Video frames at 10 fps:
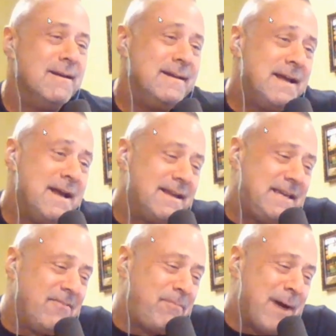uh,
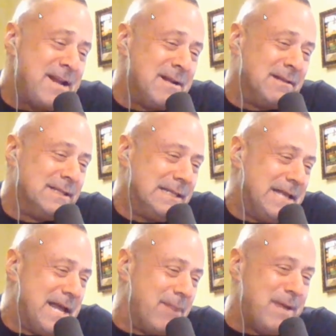"Give Biden a
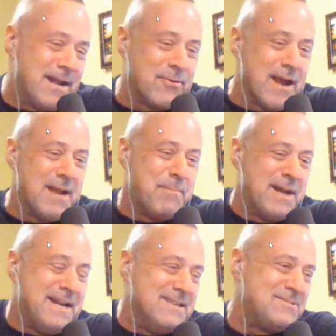little bit of credit, but
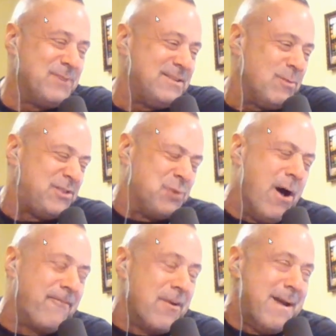his re- withdrawal
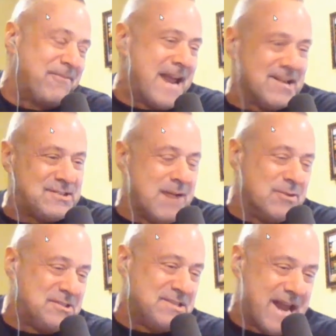from Afghanistan soon. was
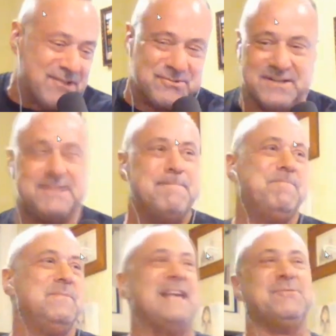disastrous." Is his oh,
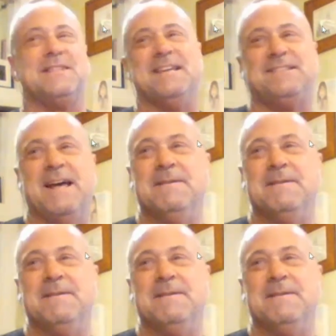contract up for?